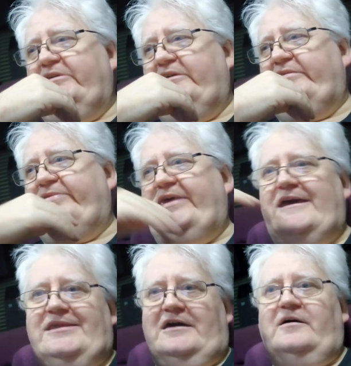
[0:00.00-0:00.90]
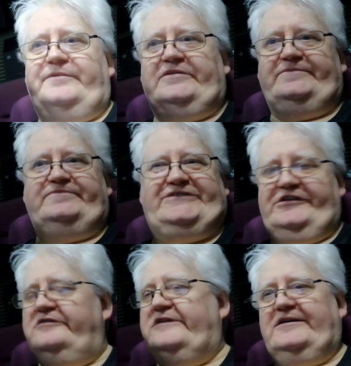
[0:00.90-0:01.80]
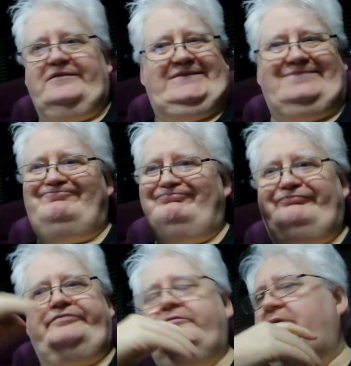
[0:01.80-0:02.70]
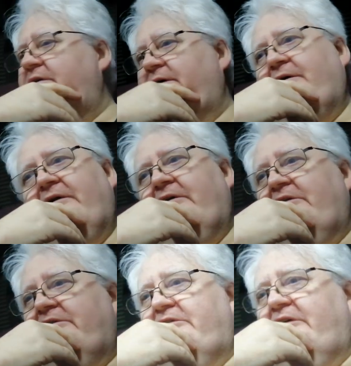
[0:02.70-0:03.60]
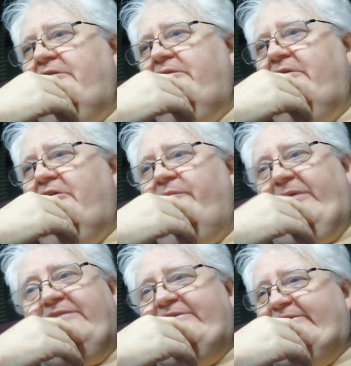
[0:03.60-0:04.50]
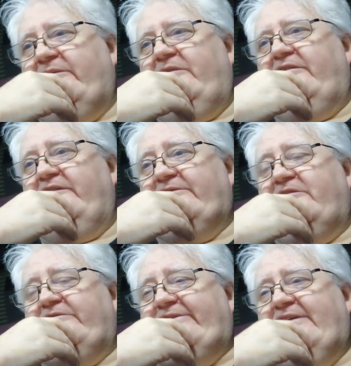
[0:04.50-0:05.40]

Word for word: and getting it up and tuning and you know, and I've been to some of those good